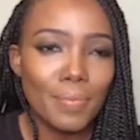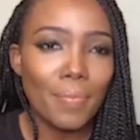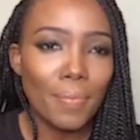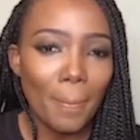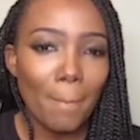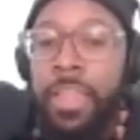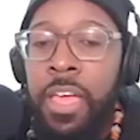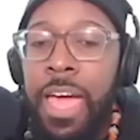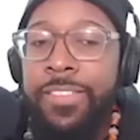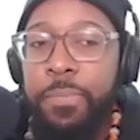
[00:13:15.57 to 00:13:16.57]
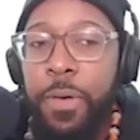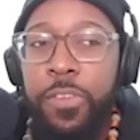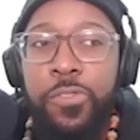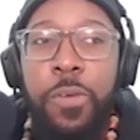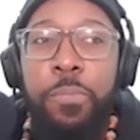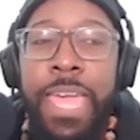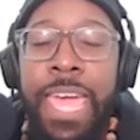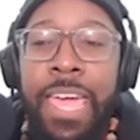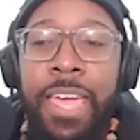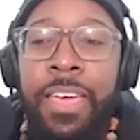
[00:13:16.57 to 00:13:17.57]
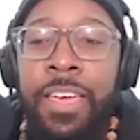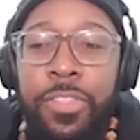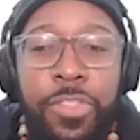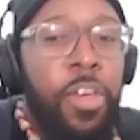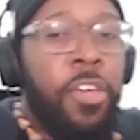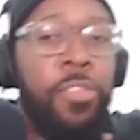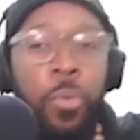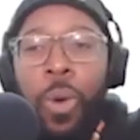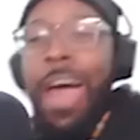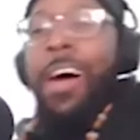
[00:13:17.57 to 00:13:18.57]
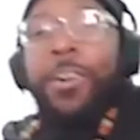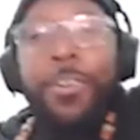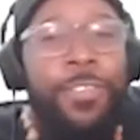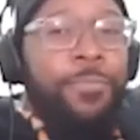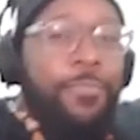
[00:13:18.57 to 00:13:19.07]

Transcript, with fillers: content mm-hmm. as opposed to it being the the wild